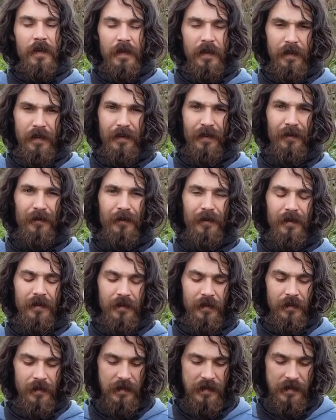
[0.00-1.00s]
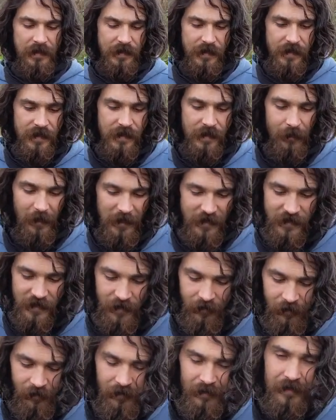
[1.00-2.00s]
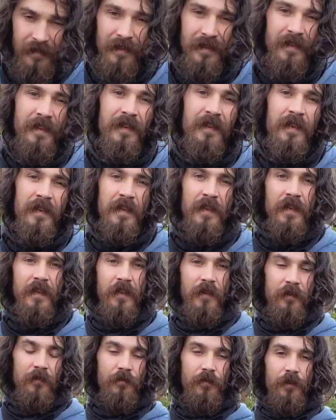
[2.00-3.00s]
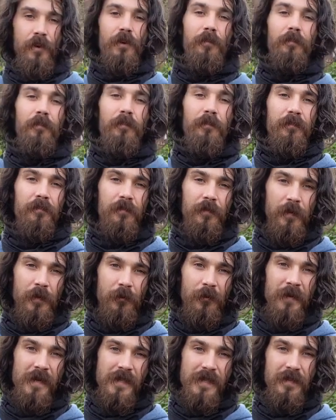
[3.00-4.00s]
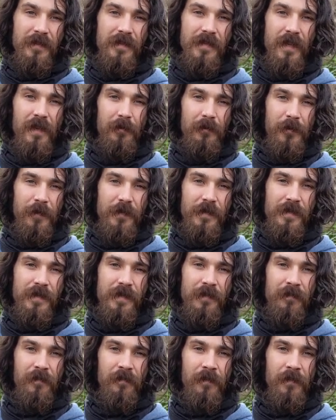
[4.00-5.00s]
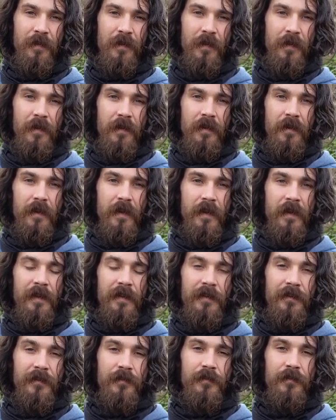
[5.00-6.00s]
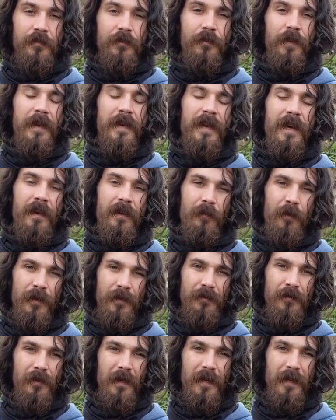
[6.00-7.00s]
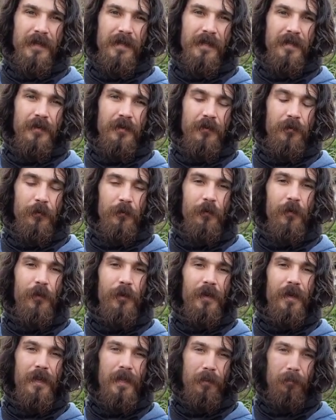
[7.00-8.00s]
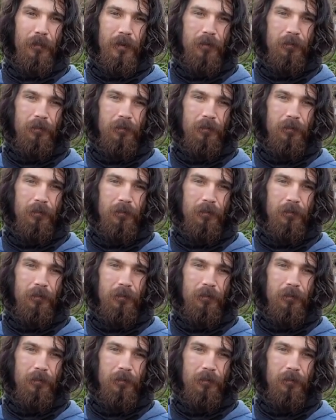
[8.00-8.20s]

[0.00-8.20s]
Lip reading: Hey there, this is Sebastian from Lunar Sound Sculptures, and today I want to ask you for your help.